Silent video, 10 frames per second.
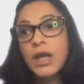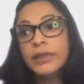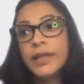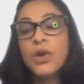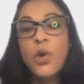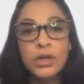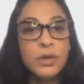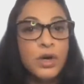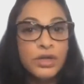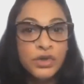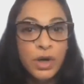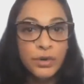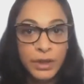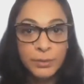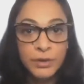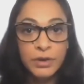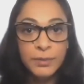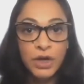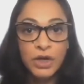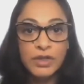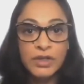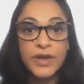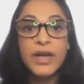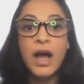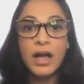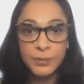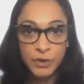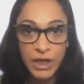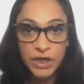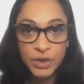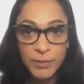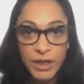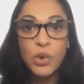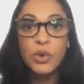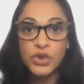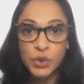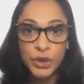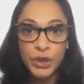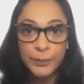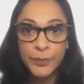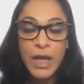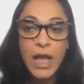then coconut water is not recommended because it's very high in potassium and low in sodium.